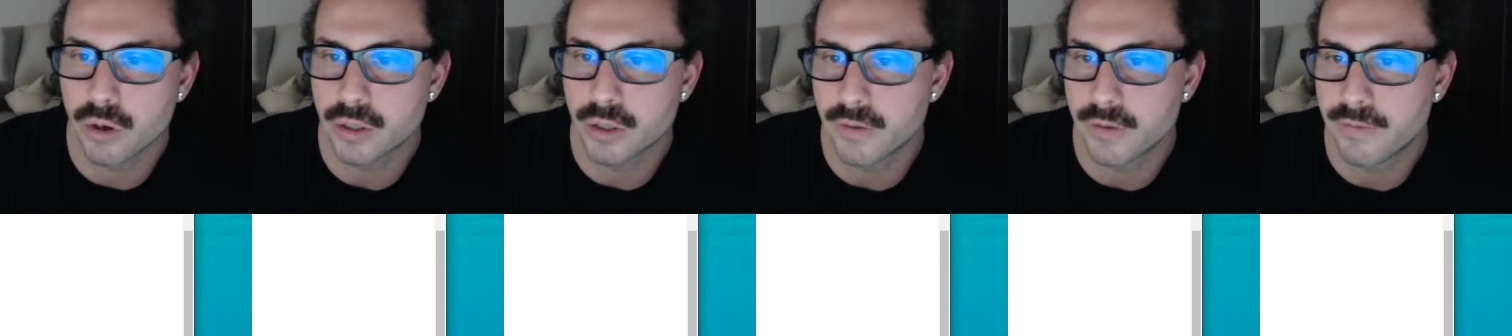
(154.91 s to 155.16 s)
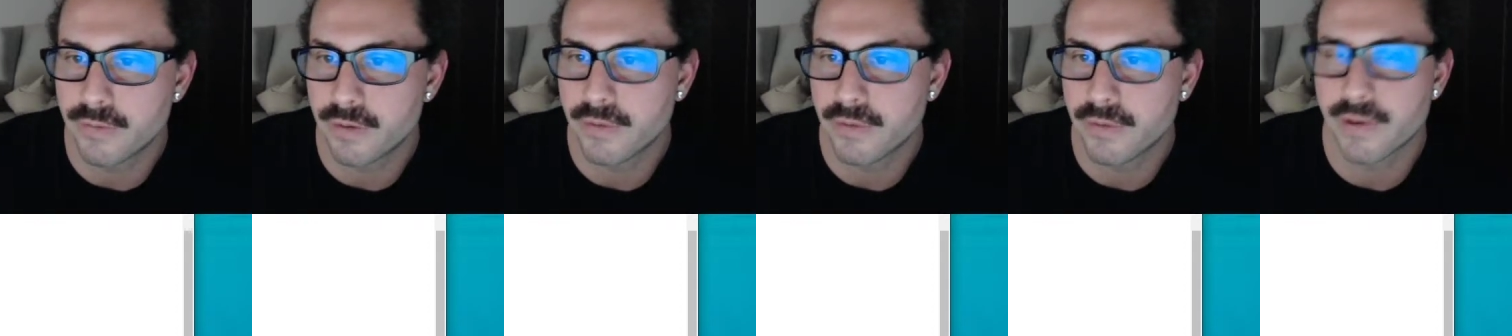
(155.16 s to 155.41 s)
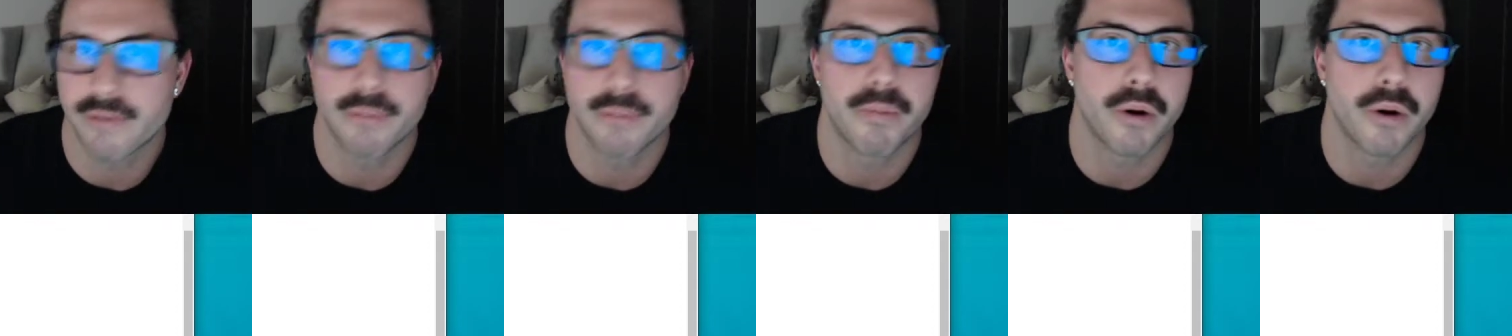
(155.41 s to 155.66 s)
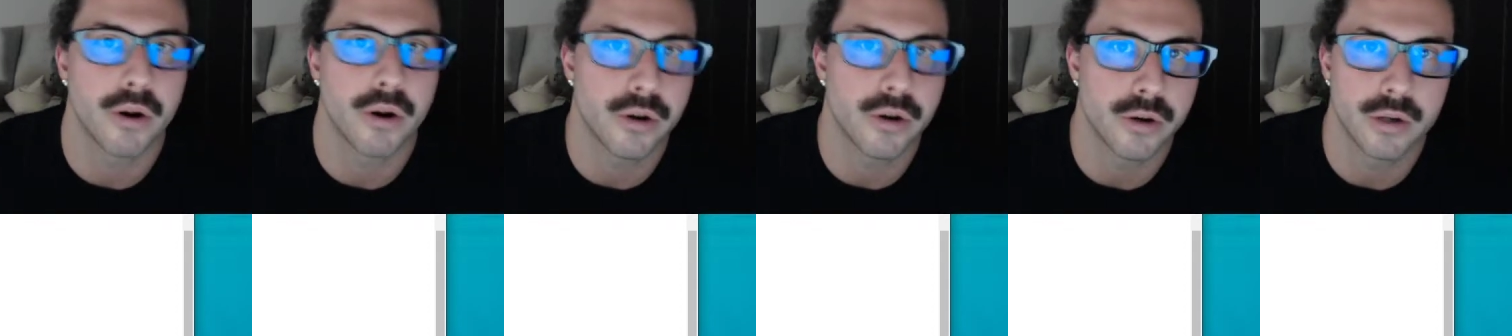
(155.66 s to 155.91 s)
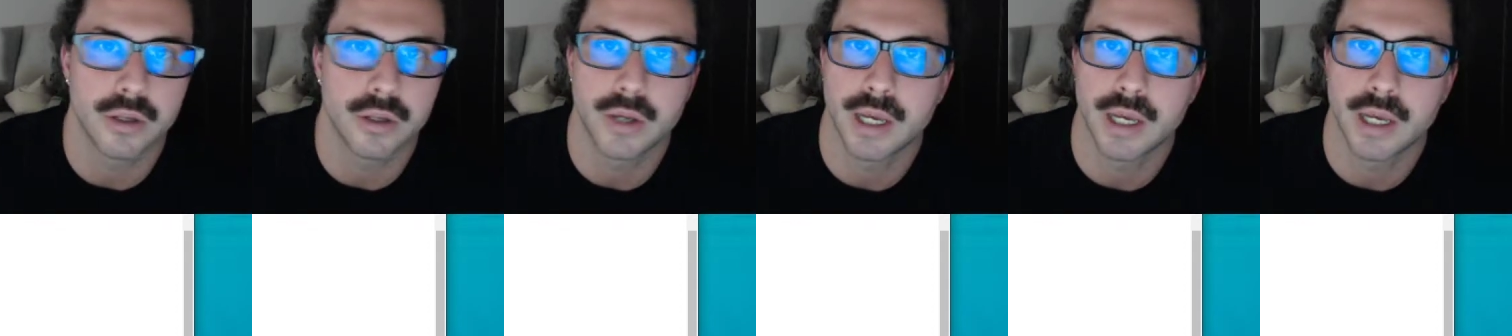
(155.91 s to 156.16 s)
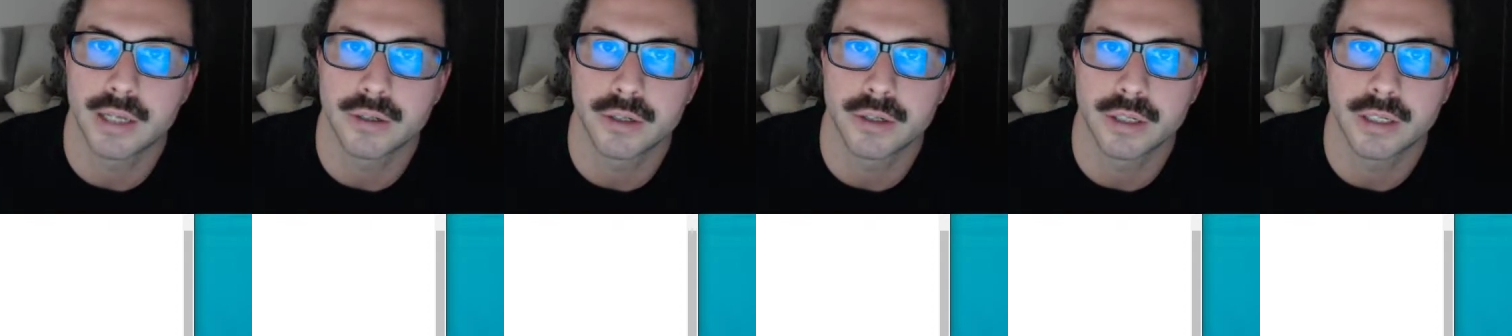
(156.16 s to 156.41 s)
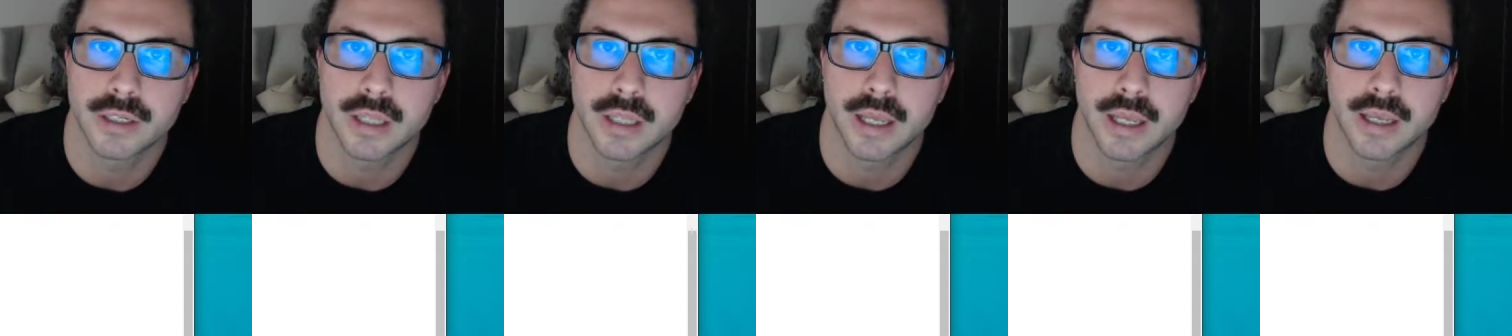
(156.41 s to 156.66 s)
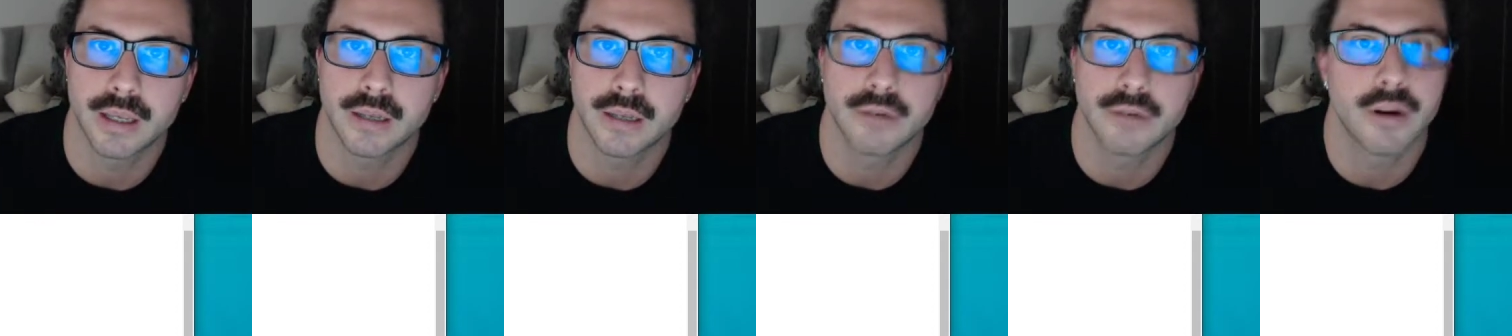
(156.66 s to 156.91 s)
So even if you have a partner, you guys are just
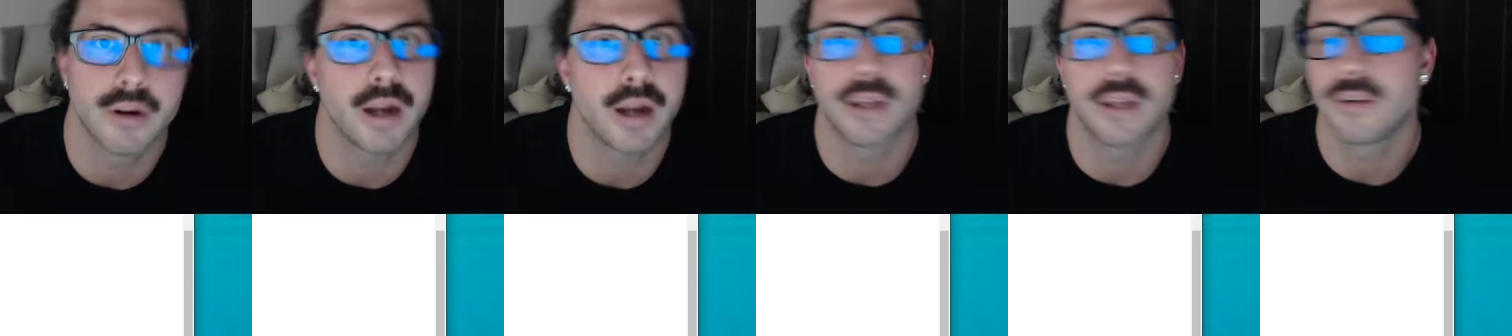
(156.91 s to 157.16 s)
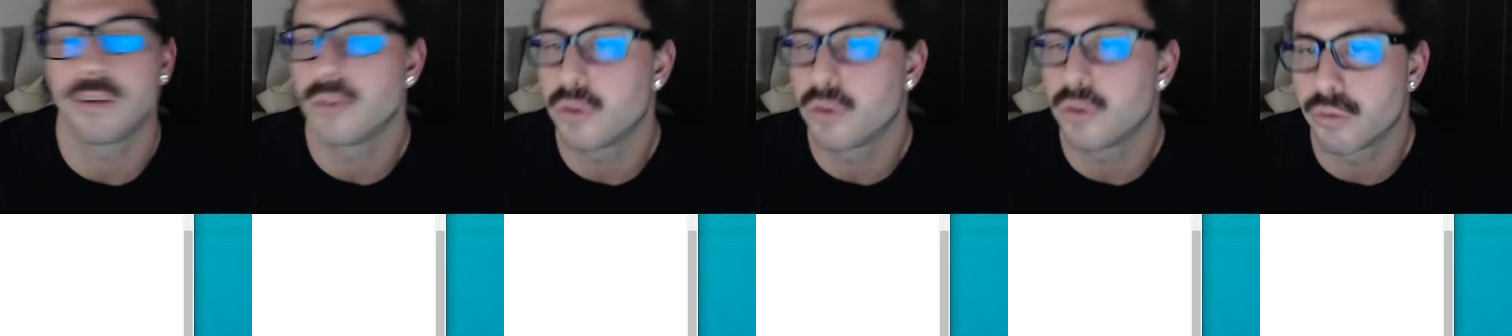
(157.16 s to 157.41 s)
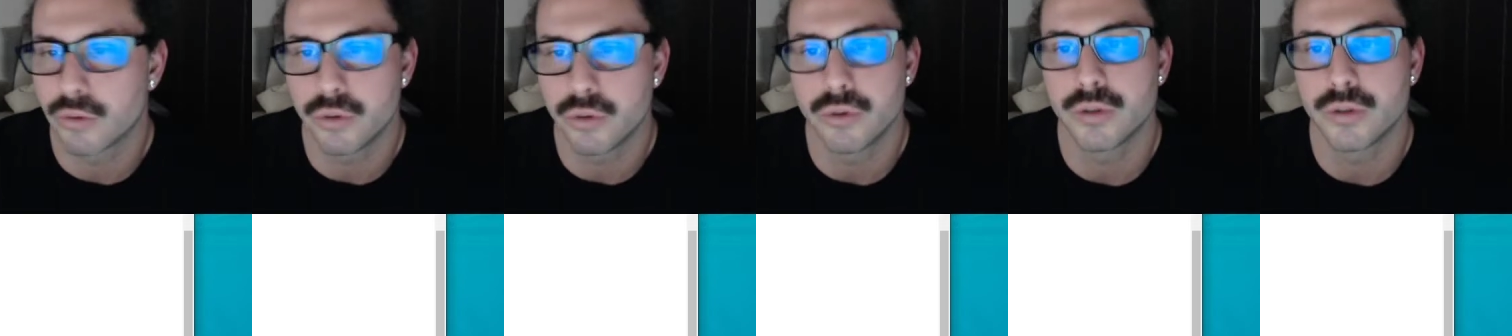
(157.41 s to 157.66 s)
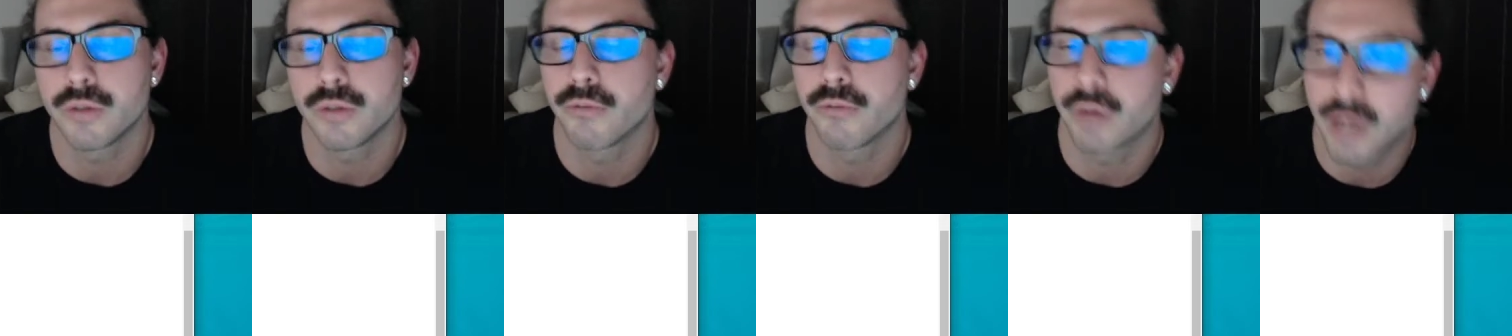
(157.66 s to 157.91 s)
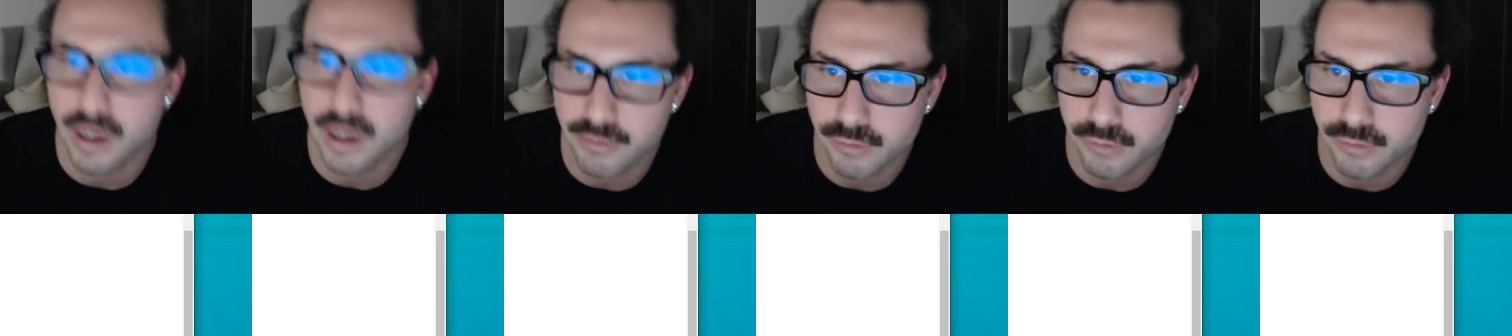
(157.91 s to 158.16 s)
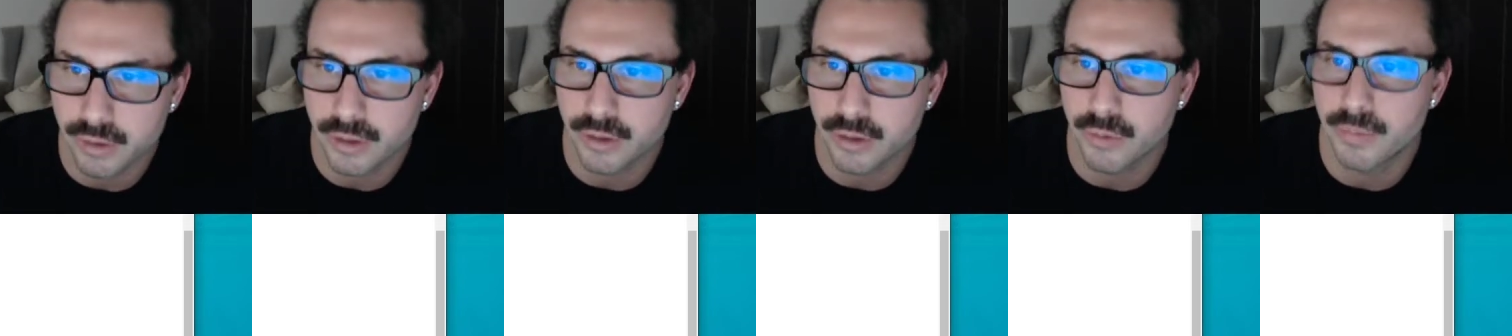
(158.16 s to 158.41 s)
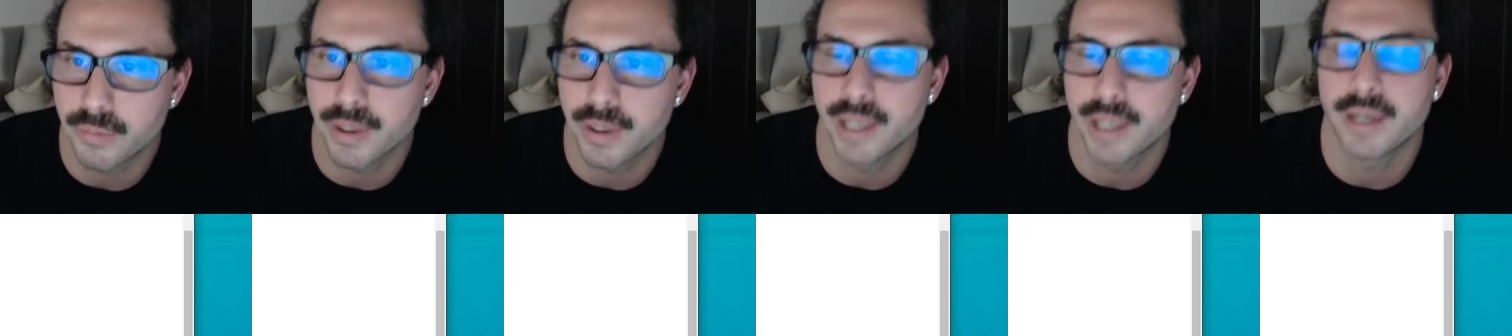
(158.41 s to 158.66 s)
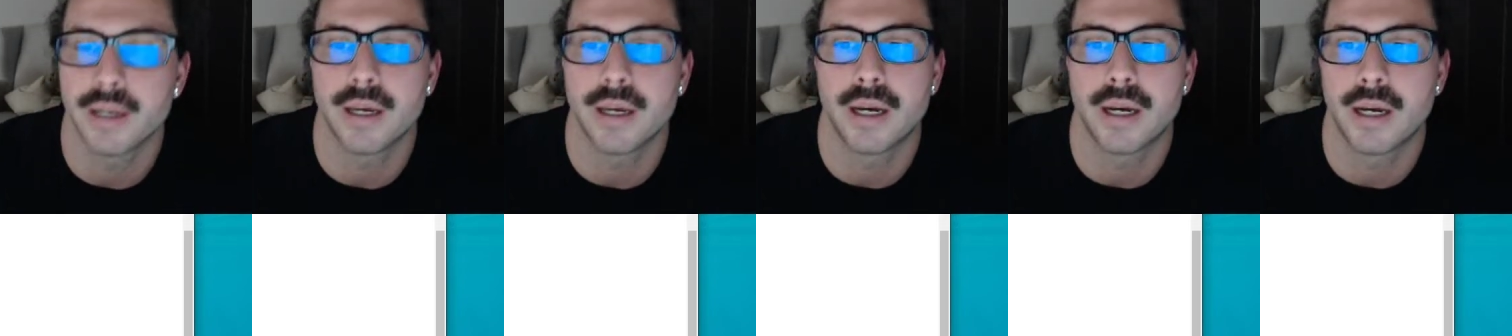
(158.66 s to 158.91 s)
like trying to cruise and recover a little bit,